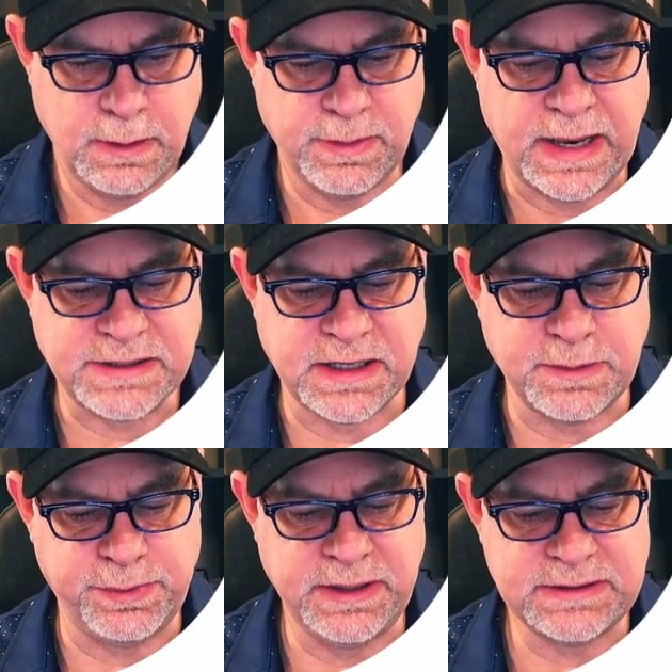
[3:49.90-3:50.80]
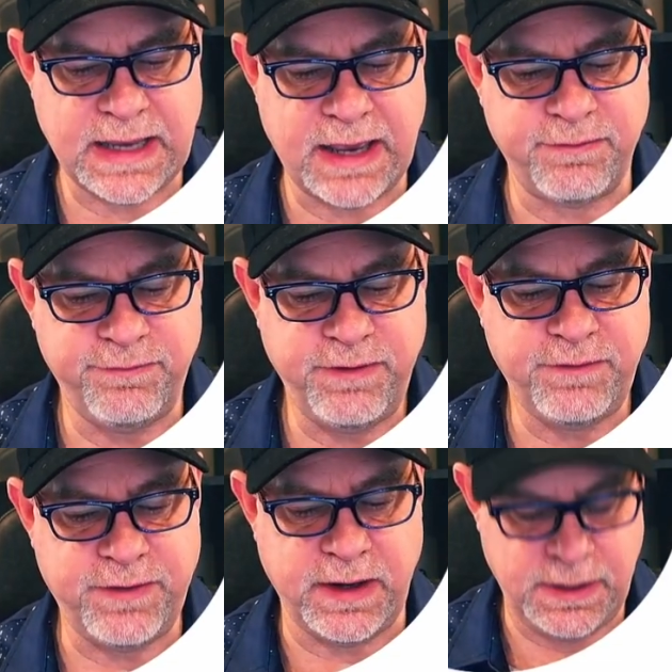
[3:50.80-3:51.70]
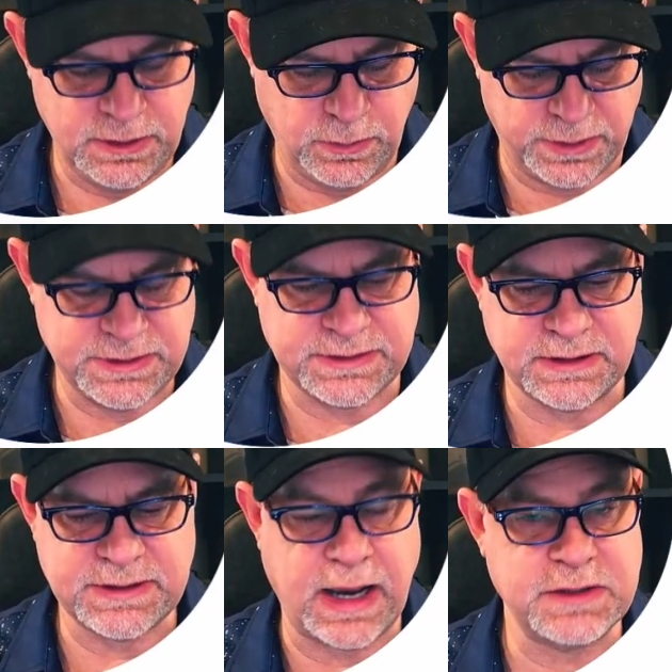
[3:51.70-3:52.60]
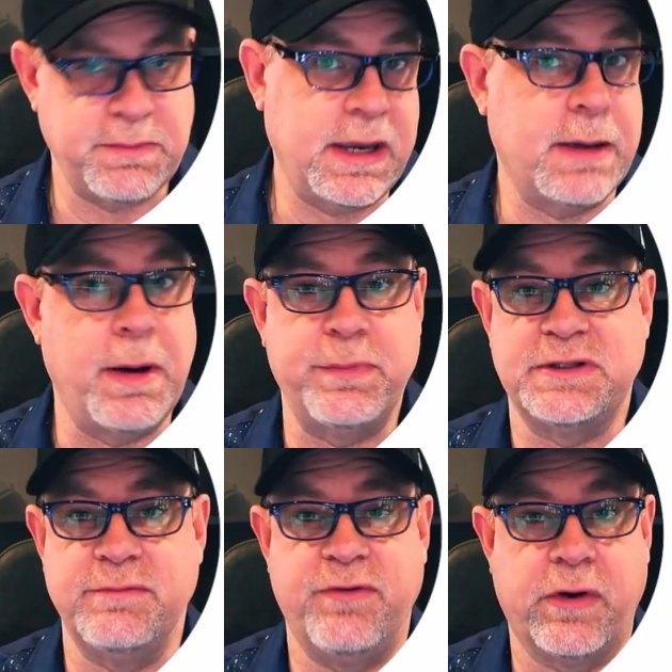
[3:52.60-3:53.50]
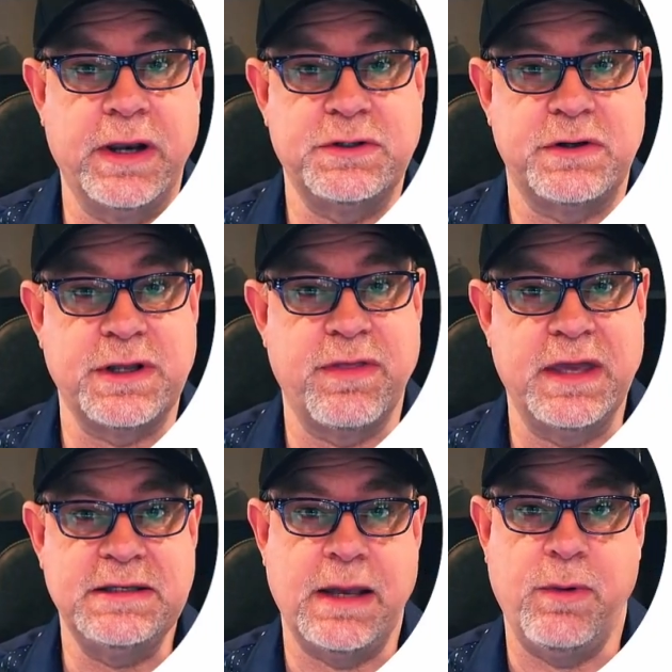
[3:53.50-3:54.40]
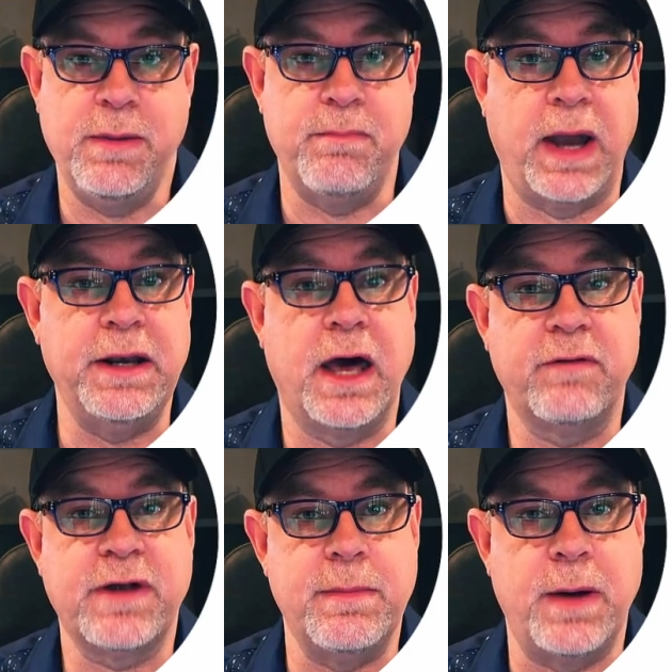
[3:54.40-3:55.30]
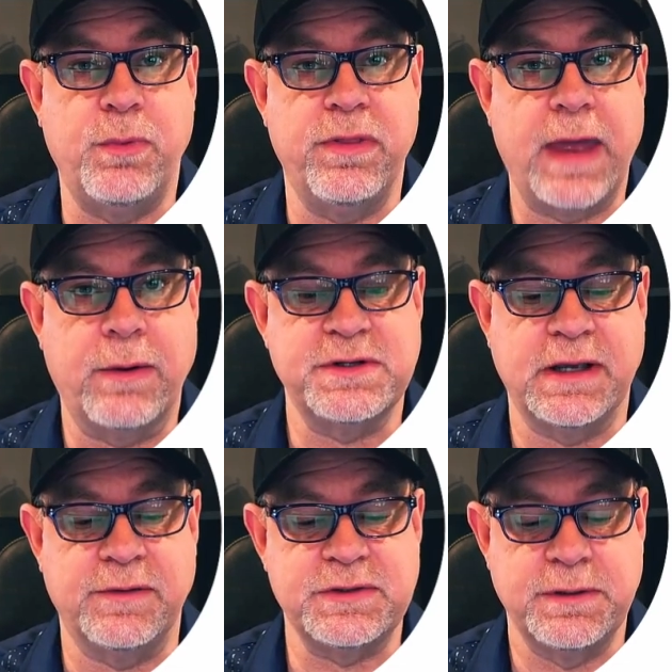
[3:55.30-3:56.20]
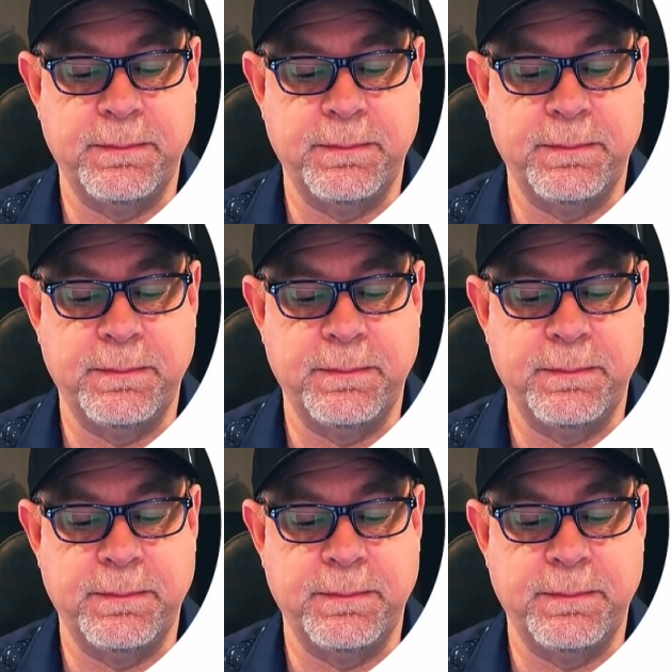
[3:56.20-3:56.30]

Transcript: I'm going to ask it to please add 50 new artistic styles. May come up with some very interesting things that we might not have come up with ourselves.